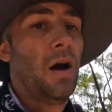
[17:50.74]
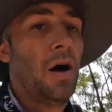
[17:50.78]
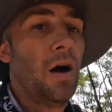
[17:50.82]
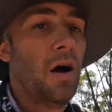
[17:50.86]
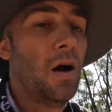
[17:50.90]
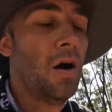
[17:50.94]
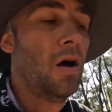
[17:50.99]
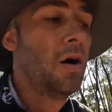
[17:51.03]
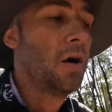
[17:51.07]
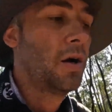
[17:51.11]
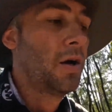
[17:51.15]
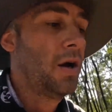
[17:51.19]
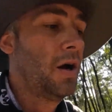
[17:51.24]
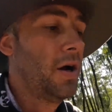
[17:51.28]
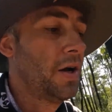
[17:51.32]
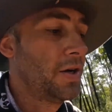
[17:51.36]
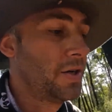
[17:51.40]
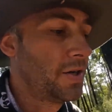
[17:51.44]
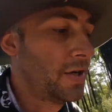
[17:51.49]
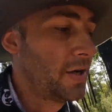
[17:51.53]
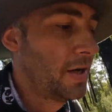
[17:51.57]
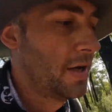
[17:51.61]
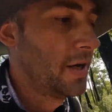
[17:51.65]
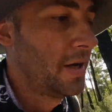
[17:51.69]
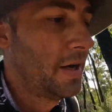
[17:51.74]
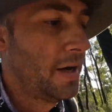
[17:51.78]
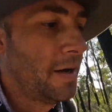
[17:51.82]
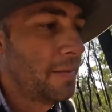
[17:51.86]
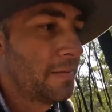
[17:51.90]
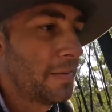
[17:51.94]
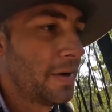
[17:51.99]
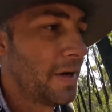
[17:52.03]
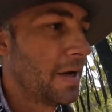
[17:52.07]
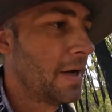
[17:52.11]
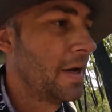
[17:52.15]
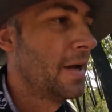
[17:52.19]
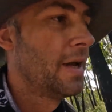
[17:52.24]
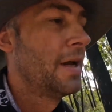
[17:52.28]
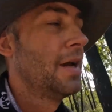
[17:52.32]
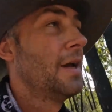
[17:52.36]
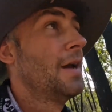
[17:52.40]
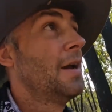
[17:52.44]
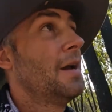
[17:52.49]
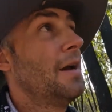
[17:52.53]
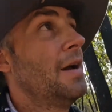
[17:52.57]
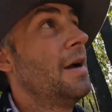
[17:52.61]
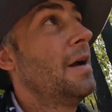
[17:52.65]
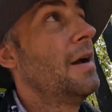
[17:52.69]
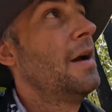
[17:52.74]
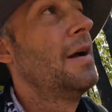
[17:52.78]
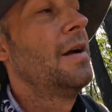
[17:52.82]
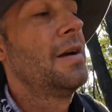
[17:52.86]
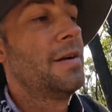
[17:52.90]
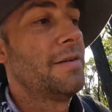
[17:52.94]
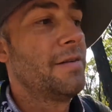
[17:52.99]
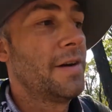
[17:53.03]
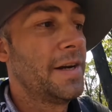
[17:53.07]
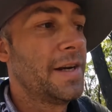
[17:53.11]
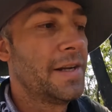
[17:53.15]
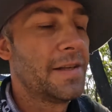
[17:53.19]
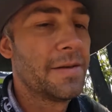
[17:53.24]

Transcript: Oh gosh, I'm ready